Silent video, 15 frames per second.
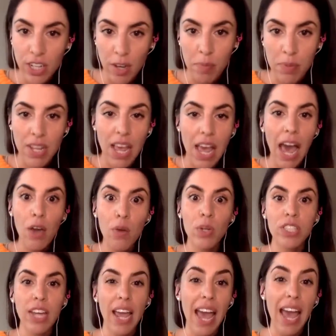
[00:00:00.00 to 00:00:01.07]
I wish I
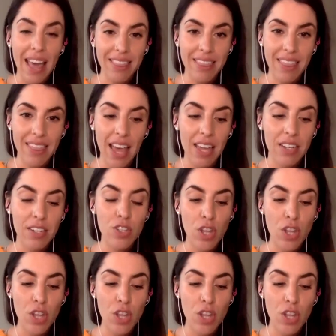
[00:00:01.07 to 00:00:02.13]
had that.
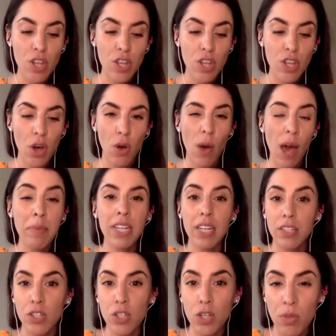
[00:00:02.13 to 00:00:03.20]
So I'm going
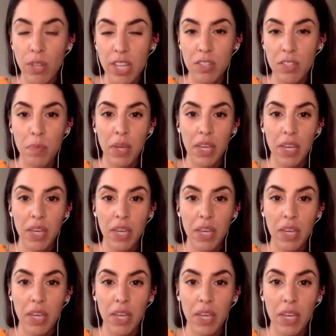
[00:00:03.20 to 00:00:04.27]
to do this
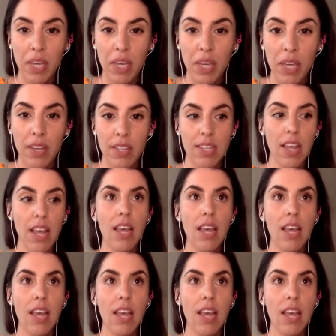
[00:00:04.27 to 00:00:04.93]
because